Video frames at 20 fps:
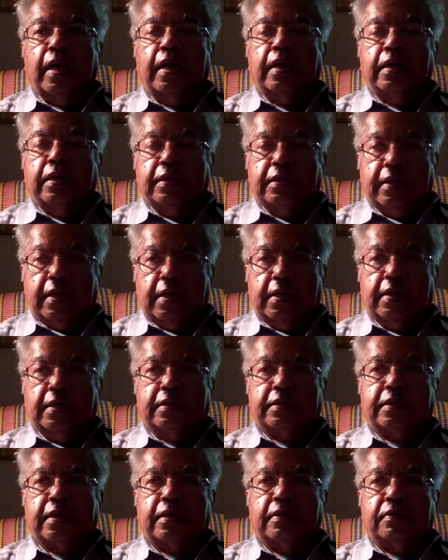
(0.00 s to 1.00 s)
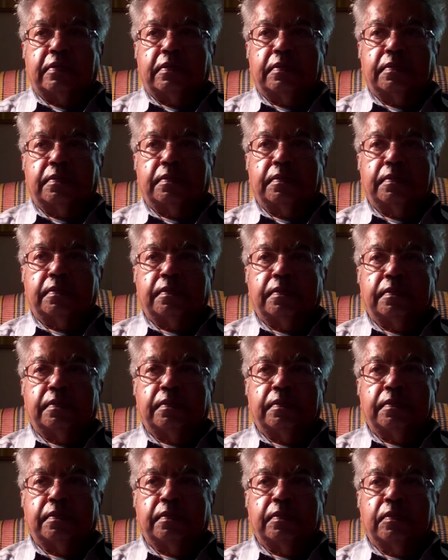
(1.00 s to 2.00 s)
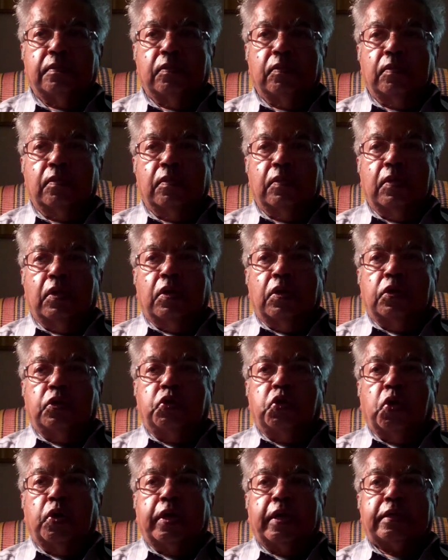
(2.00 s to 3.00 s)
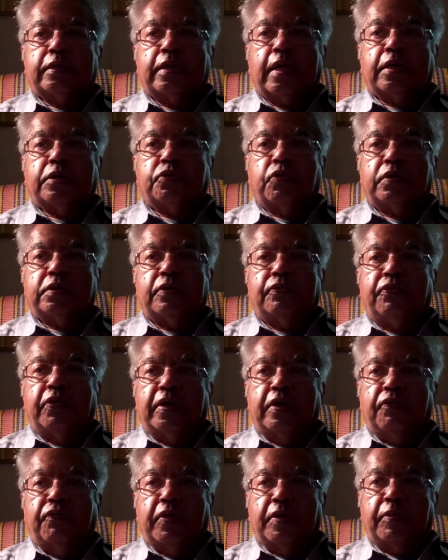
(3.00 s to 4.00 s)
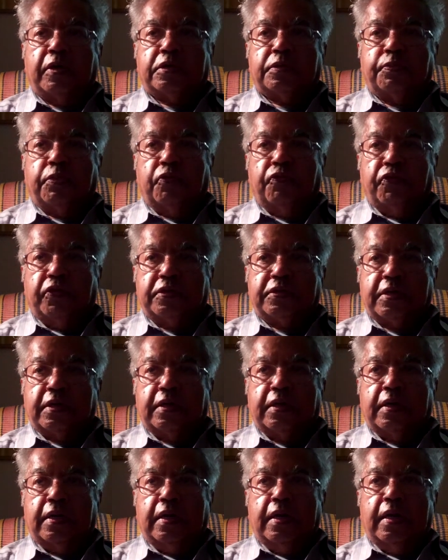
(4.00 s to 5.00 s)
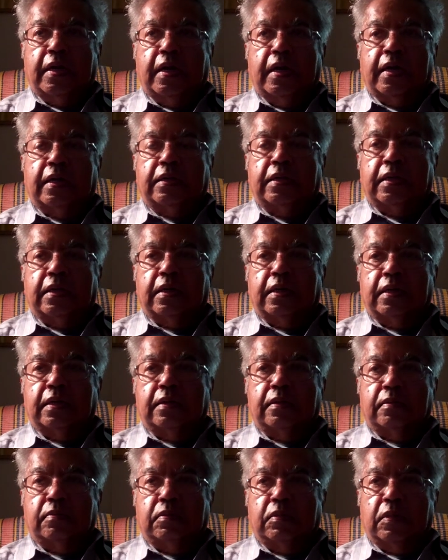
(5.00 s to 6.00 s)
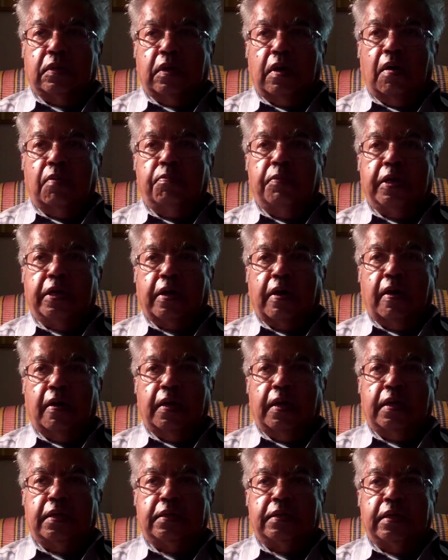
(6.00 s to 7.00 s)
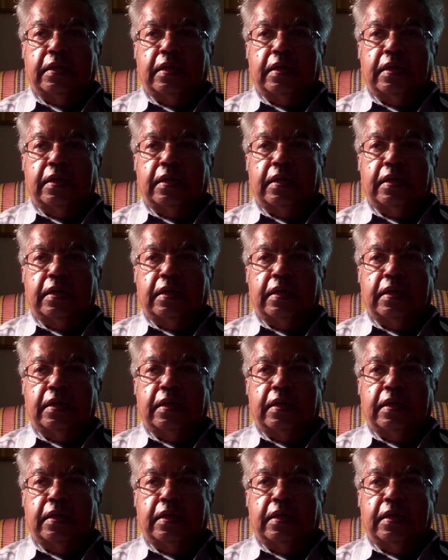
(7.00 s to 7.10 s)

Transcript: And his eldest son. Jogesh Das was a very famous professor at the government college.